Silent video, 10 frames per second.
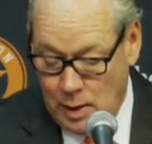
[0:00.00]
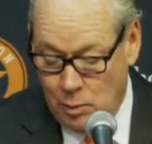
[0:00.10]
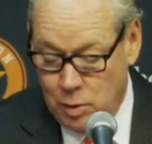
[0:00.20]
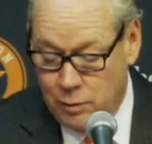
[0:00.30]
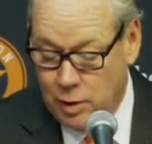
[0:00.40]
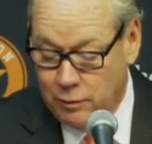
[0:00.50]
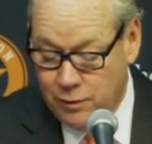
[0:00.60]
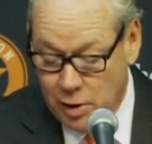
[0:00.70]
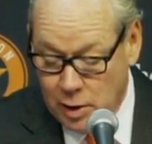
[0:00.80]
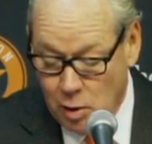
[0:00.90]
We worked
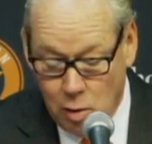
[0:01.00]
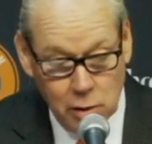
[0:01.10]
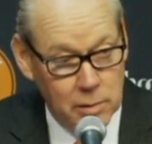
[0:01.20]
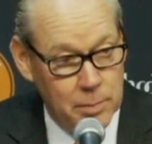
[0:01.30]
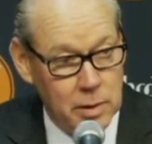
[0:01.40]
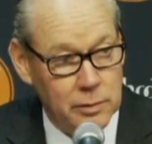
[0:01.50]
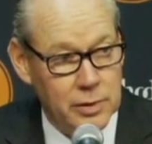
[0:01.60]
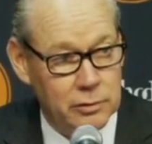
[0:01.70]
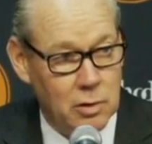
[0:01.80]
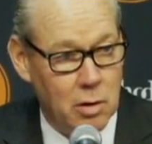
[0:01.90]
very hard to build
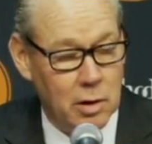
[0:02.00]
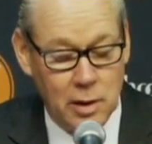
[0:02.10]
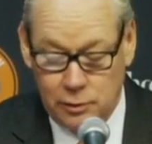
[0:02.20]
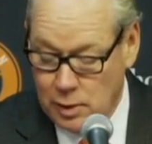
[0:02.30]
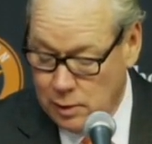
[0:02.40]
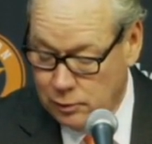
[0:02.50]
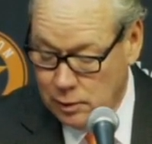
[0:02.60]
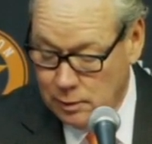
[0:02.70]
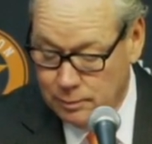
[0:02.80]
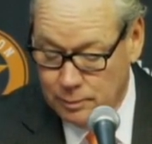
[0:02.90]
this
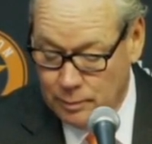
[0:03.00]
organization